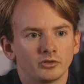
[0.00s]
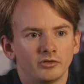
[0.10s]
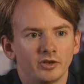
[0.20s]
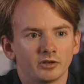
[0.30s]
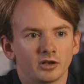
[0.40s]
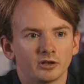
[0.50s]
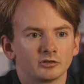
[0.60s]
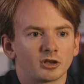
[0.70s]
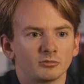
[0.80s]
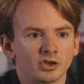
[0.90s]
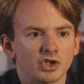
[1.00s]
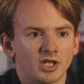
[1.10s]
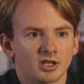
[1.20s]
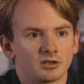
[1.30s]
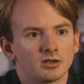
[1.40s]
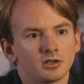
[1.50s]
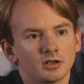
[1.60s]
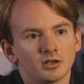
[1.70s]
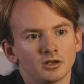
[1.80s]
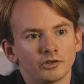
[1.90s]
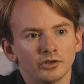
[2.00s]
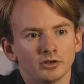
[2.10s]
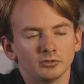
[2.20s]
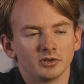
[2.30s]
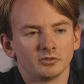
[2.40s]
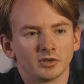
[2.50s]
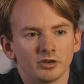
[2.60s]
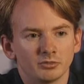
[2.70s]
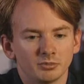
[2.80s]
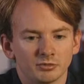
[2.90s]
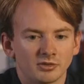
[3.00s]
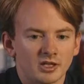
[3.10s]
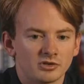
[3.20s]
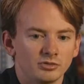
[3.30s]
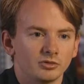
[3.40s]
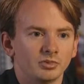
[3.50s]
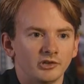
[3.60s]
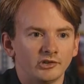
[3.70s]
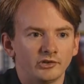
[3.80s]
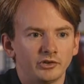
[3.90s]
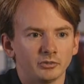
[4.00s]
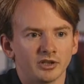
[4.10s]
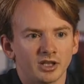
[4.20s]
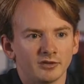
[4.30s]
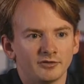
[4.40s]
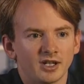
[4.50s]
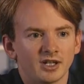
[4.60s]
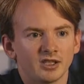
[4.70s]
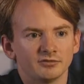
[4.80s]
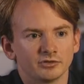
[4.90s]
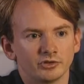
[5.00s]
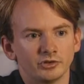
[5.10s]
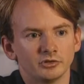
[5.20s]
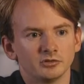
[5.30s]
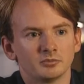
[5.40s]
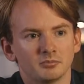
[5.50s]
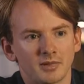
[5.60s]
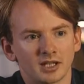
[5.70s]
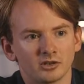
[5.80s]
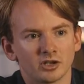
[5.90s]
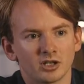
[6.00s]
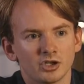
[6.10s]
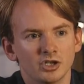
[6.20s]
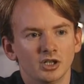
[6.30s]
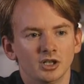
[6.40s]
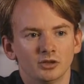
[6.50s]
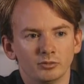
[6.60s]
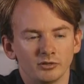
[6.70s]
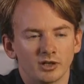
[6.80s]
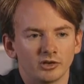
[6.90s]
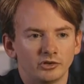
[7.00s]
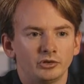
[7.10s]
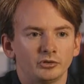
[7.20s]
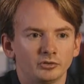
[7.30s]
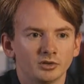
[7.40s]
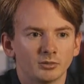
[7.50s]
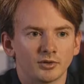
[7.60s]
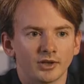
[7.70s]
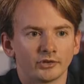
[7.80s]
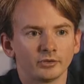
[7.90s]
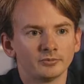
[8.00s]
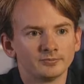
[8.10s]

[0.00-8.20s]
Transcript: They're our machine. So when other people write to a piece to Win95 or to Macintosh, we write to a browser.